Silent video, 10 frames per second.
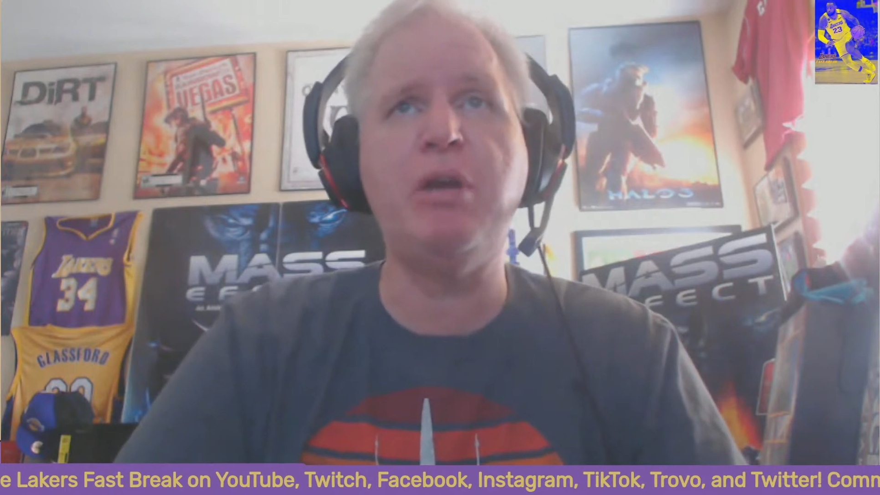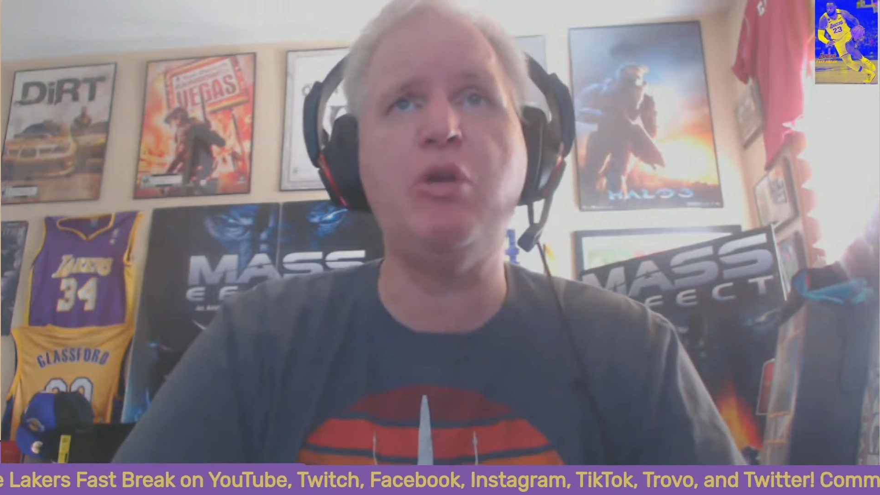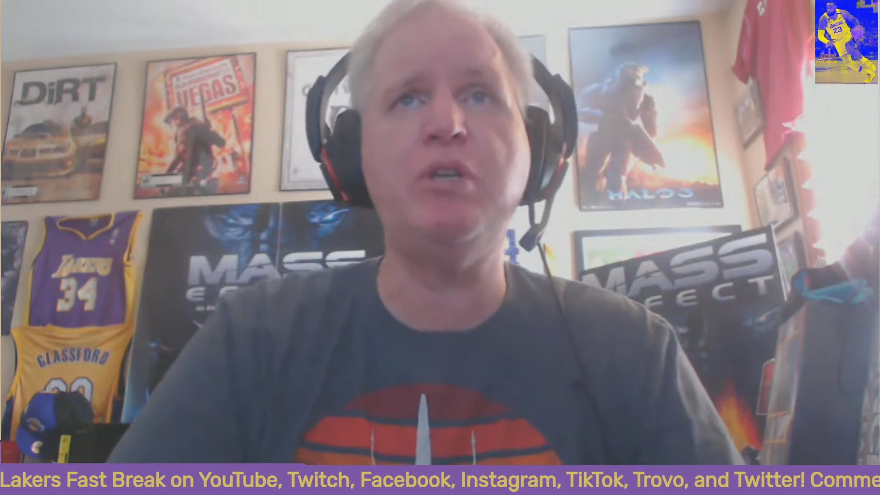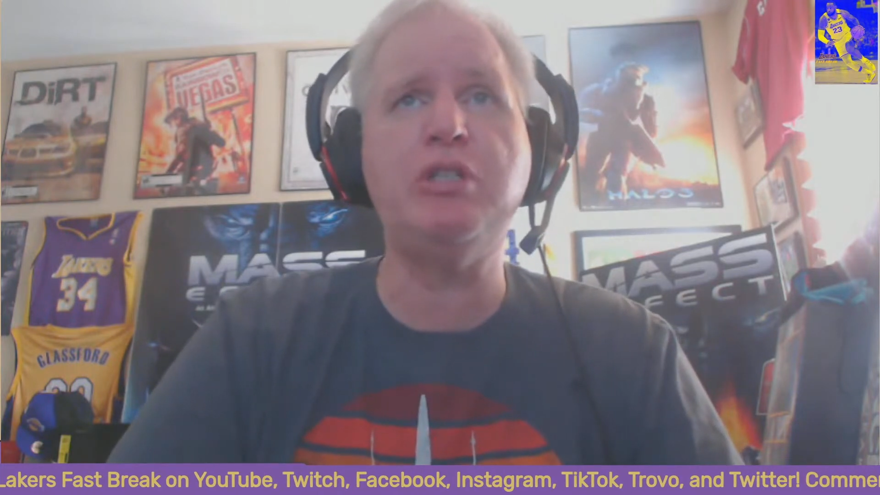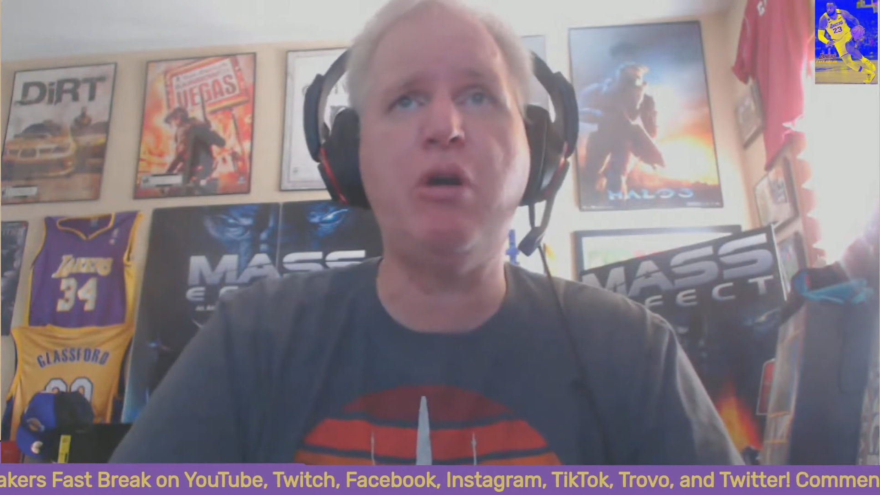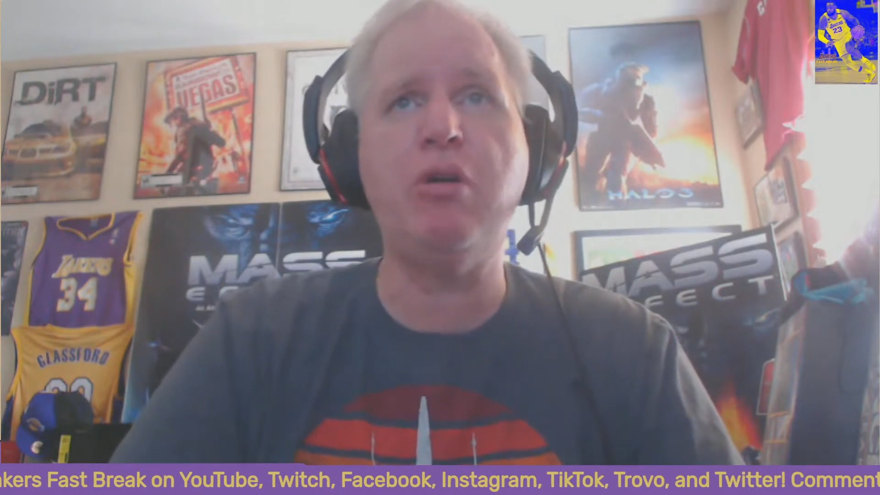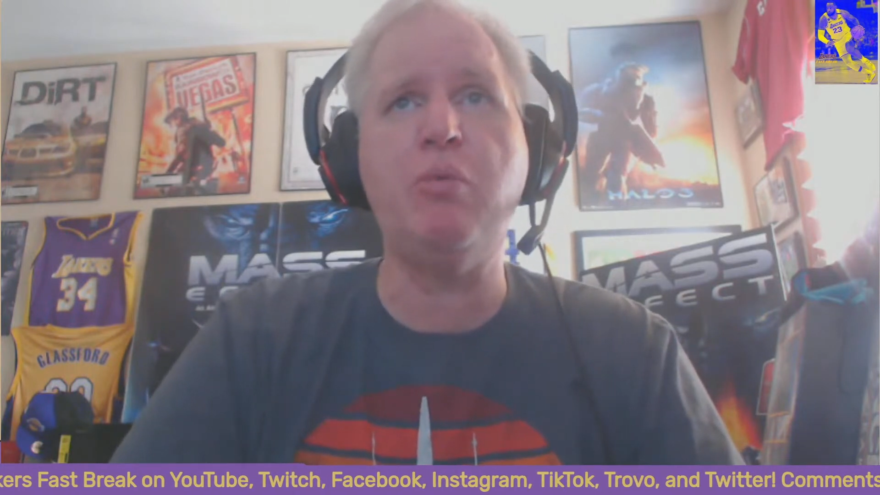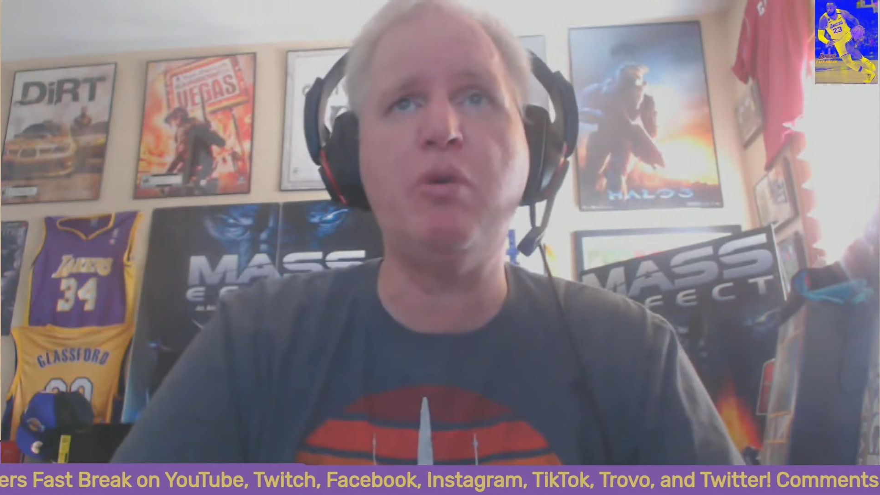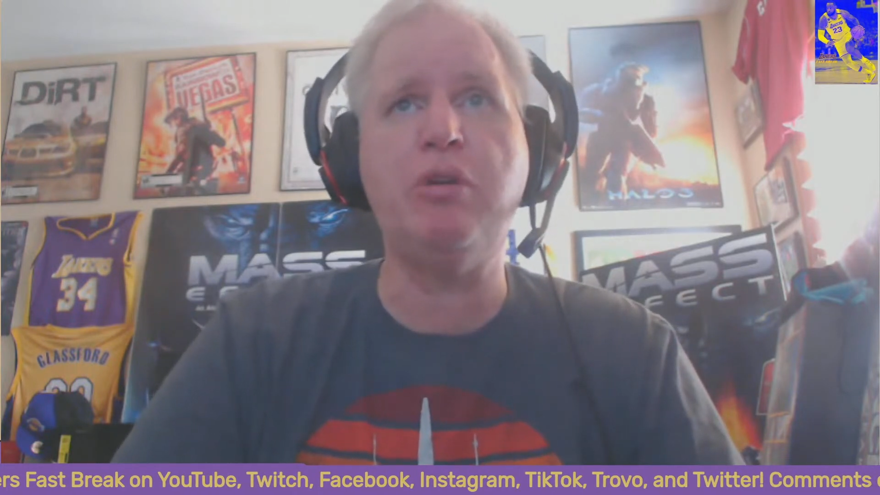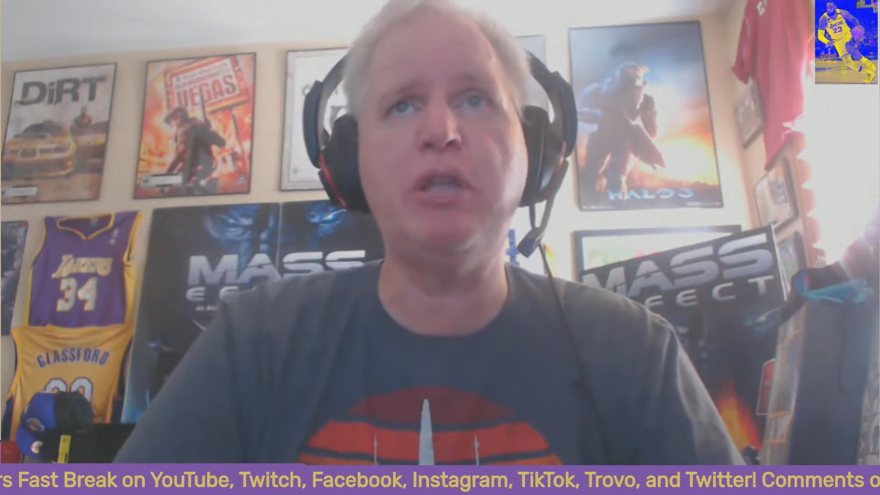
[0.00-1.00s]
I know he's hard
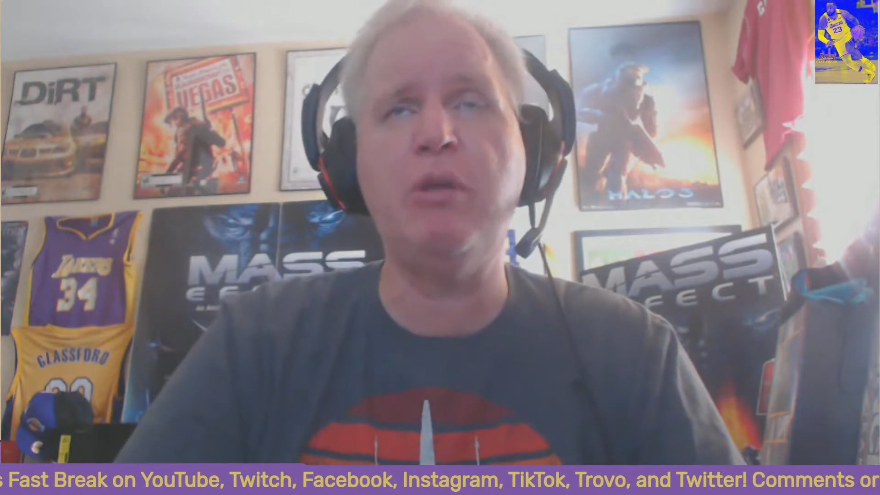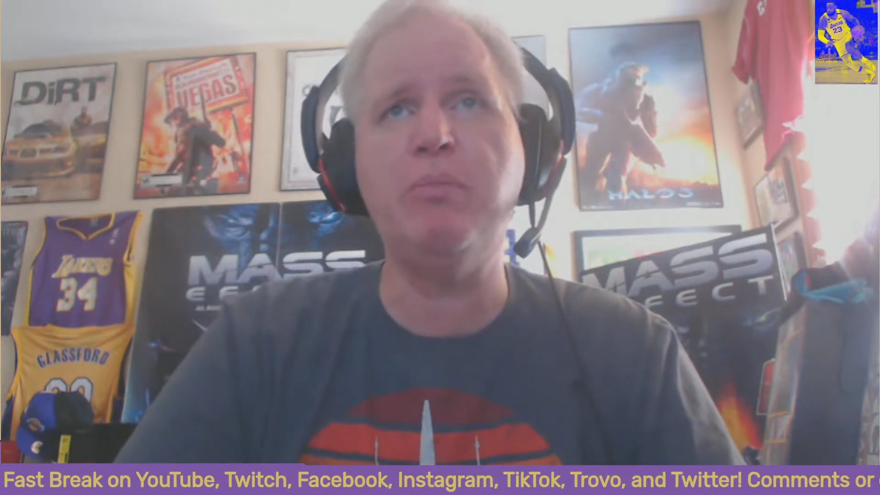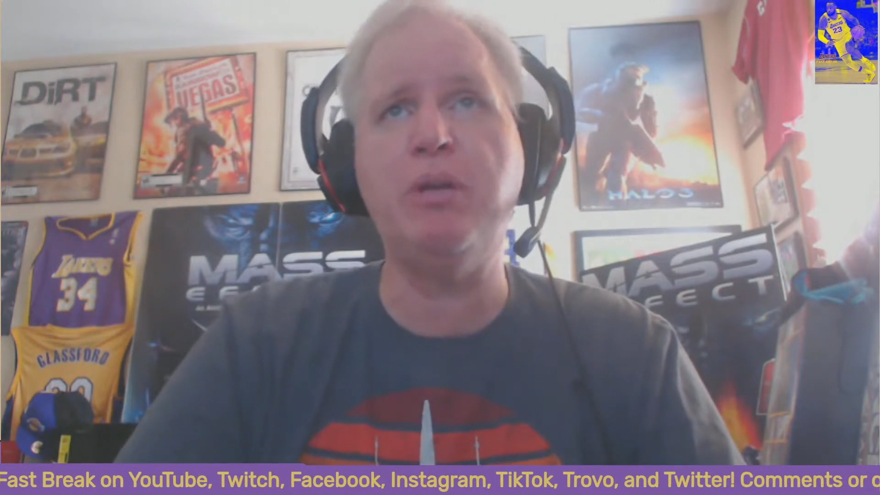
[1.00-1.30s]
at work there,